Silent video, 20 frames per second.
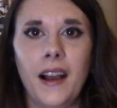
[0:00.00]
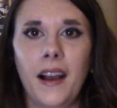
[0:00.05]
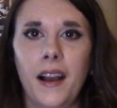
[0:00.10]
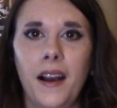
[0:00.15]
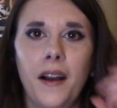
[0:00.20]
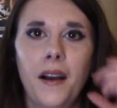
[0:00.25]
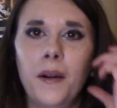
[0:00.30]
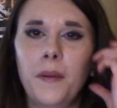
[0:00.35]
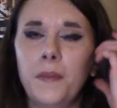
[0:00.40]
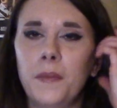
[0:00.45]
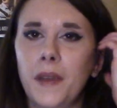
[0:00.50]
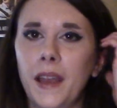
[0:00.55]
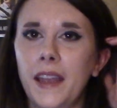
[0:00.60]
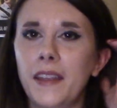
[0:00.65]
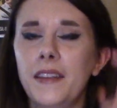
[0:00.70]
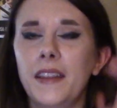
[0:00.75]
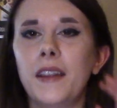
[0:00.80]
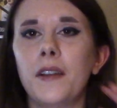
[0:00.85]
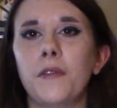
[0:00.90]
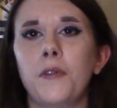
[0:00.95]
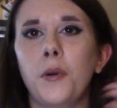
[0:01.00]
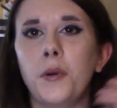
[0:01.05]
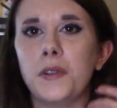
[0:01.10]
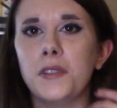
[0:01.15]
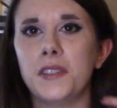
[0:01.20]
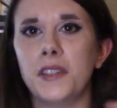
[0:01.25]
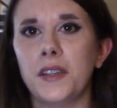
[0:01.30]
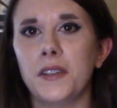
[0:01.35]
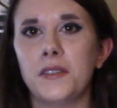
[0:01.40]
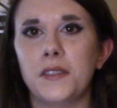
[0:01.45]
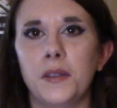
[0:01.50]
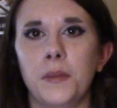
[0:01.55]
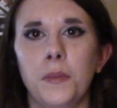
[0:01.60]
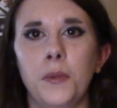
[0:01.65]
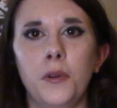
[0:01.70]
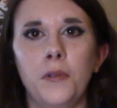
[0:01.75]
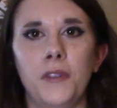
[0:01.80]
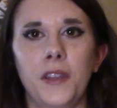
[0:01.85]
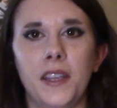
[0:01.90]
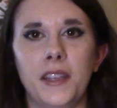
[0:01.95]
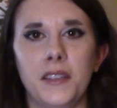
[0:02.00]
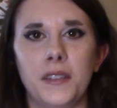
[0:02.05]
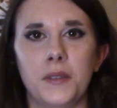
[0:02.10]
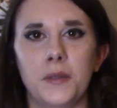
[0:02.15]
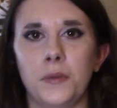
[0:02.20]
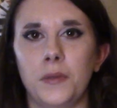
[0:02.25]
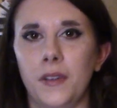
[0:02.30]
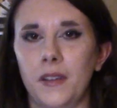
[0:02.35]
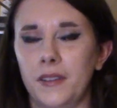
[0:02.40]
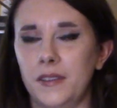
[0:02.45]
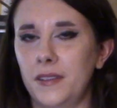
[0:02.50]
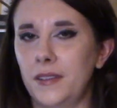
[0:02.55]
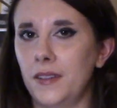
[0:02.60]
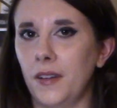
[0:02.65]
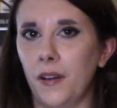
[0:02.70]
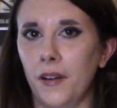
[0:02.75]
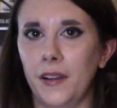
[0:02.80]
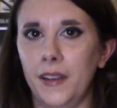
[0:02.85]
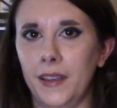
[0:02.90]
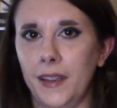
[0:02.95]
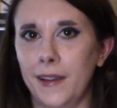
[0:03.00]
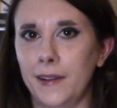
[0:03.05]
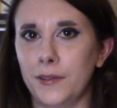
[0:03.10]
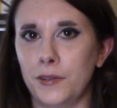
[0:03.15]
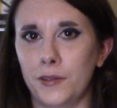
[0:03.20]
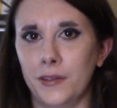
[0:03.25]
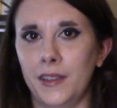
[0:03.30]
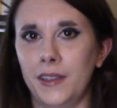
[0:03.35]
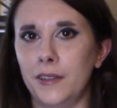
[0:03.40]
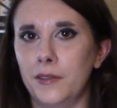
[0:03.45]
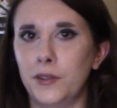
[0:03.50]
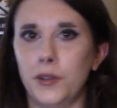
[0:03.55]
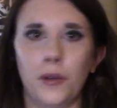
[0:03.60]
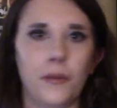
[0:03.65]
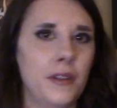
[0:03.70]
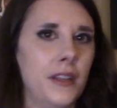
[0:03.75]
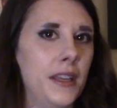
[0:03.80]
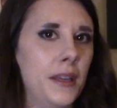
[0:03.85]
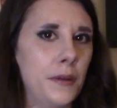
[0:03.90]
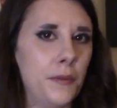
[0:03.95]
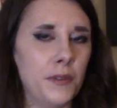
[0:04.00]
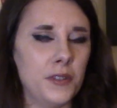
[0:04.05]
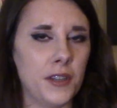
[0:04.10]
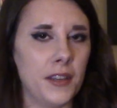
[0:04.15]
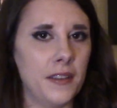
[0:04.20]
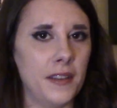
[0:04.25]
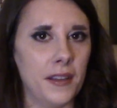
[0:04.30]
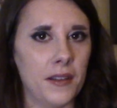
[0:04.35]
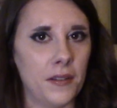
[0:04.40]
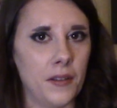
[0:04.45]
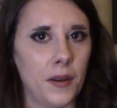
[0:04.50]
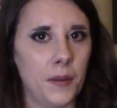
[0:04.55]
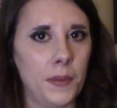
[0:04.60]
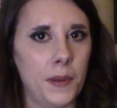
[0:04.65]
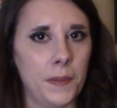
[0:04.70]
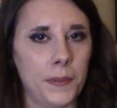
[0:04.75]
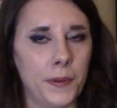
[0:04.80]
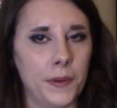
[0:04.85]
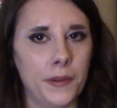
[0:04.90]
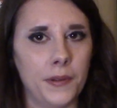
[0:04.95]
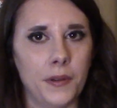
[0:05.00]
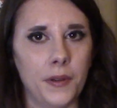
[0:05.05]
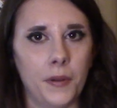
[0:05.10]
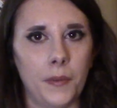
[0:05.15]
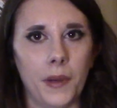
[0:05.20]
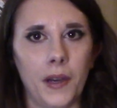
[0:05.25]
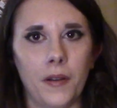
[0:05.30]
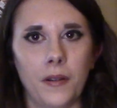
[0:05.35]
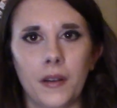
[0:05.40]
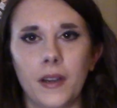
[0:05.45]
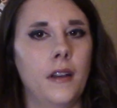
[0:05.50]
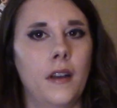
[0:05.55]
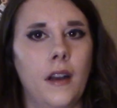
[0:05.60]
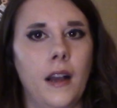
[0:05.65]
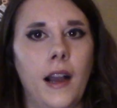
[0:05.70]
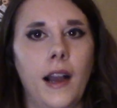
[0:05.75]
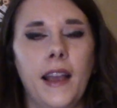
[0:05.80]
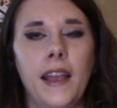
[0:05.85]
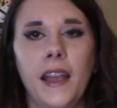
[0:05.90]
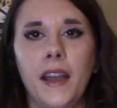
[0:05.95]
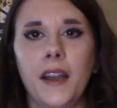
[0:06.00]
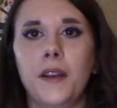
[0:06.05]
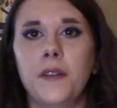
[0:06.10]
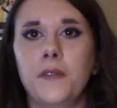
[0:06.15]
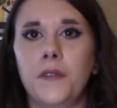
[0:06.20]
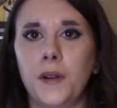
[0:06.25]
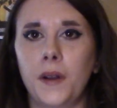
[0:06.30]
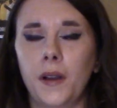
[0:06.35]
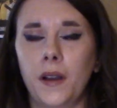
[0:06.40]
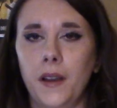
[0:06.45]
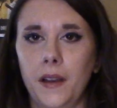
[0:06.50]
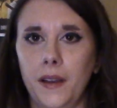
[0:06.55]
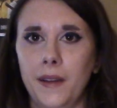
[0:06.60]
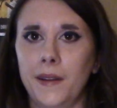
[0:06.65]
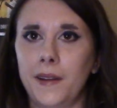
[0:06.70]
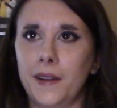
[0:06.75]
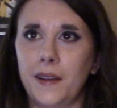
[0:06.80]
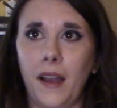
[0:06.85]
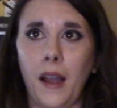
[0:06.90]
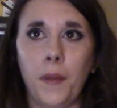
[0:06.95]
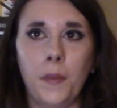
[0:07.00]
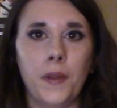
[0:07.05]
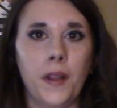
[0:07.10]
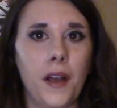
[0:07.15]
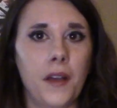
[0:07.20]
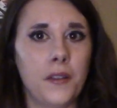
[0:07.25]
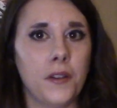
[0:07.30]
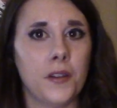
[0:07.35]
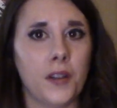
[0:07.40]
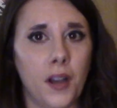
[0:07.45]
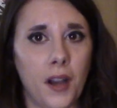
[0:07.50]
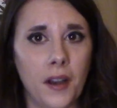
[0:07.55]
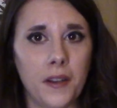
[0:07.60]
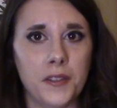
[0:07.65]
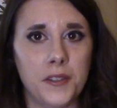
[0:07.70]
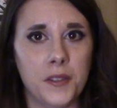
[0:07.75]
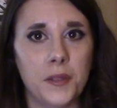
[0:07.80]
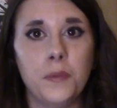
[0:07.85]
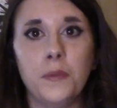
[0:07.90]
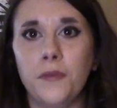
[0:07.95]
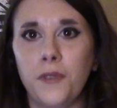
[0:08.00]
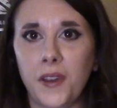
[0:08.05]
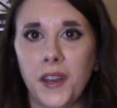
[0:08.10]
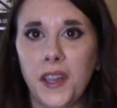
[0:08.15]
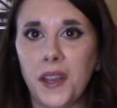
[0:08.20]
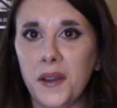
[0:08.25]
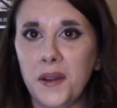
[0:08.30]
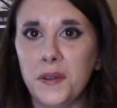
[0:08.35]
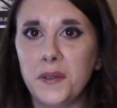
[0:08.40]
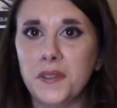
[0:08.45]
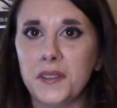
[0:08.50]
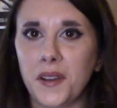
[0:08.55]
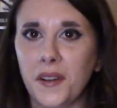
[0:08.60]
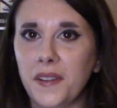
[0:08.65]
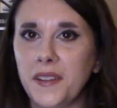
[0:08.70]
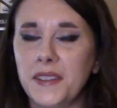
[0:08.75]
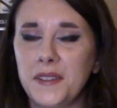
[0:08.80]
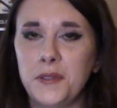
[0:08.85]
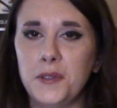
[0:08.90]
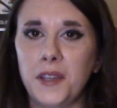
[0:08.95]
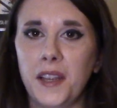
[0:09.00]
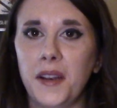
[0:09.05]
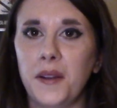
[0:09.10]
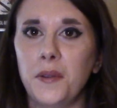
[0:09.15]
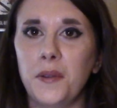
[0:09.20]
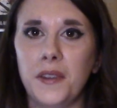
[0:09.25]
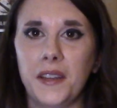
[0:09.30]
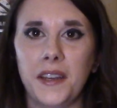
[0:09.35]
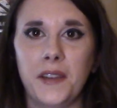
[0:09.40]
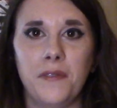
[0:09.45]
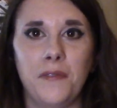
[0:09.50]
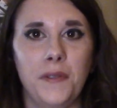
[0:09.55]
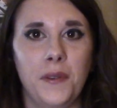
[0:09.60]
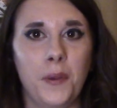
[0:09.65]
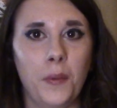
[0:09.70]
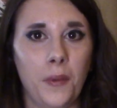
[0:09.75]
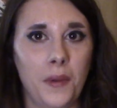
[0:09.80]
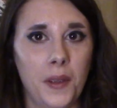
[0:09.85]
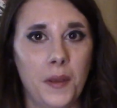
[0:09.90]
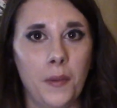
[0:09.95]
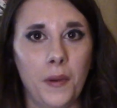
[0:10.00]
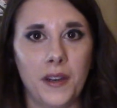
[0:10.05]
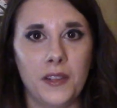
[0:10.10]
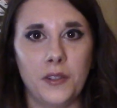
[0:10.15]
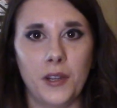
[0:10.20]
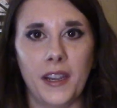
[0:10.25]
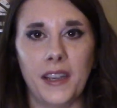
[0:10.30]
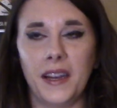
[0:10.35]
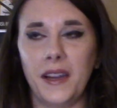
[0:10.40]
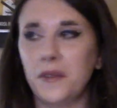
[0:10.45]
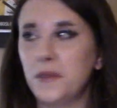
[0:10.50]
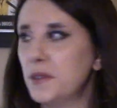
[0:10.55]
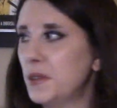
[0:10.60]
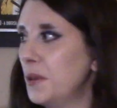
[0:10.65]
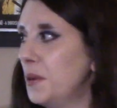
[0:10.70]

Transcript: And then of course there's the movies starring Angelina Jolie, which I think a lot of people will know about. I have a couple other costume videos on this channel that if you want to check it out.